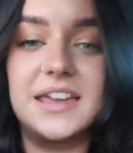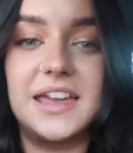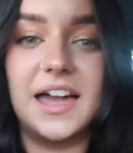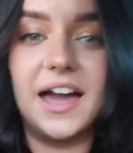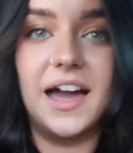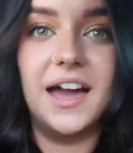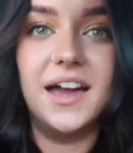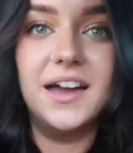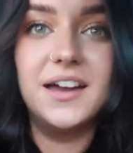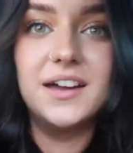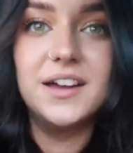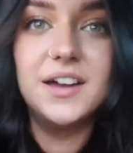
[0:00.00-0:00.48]

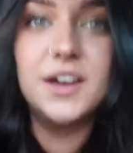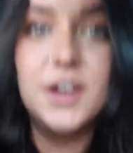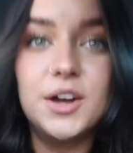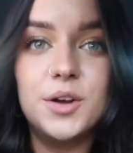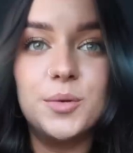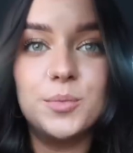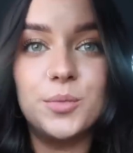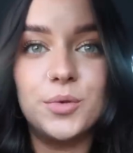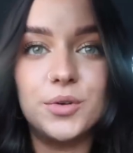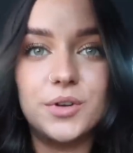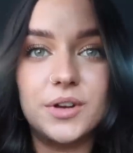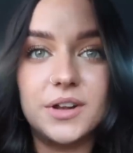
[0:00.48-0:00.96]
yet.
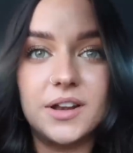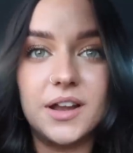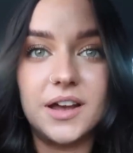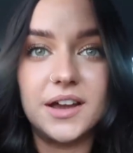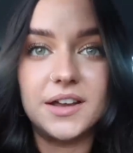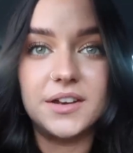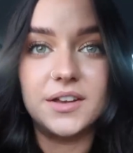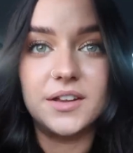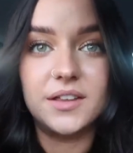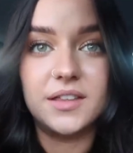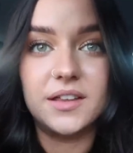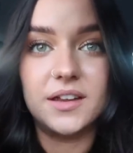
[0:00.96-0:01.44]
I'm not gonna lie, I
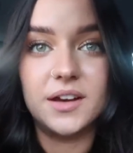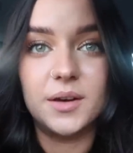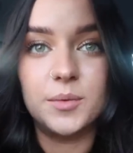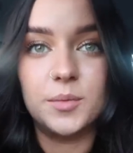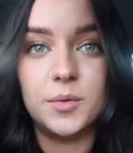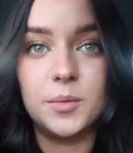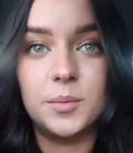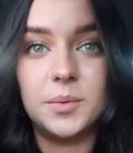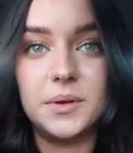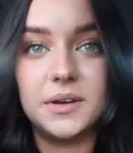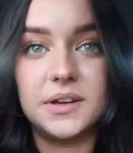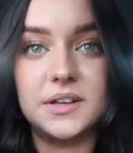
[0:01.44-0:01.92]
don't think I'm
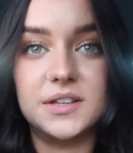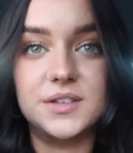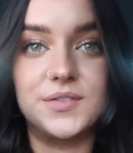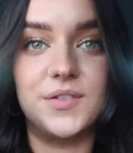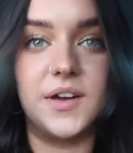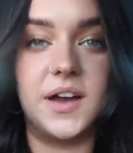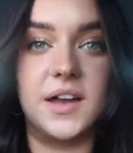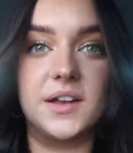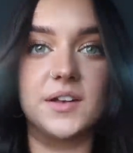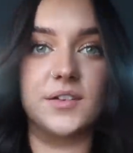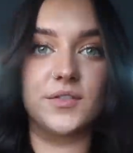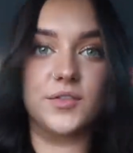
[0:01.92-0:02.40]
the biggest
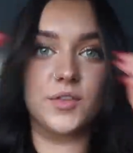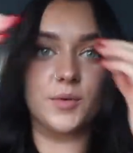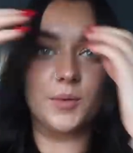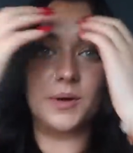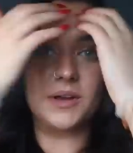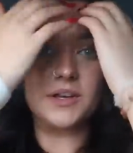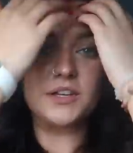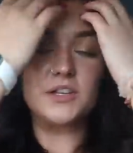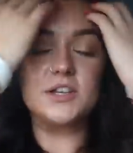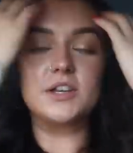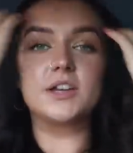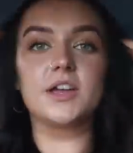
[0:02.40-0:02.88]
fan of the
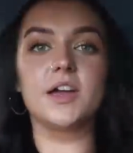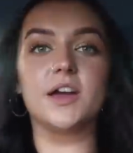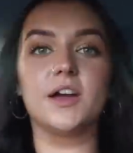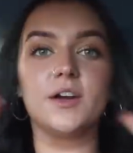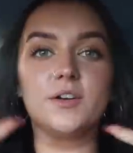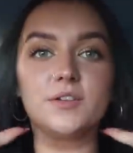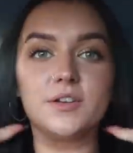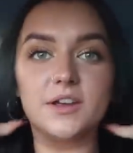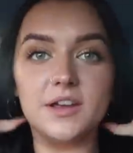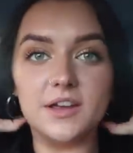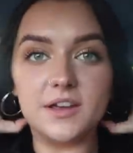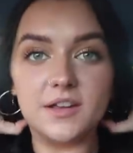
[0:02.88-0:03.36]
way she
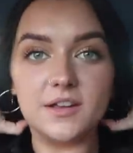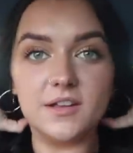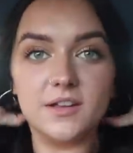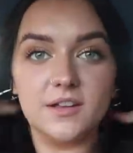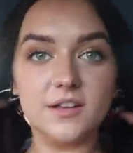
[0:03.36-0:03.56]
curled it.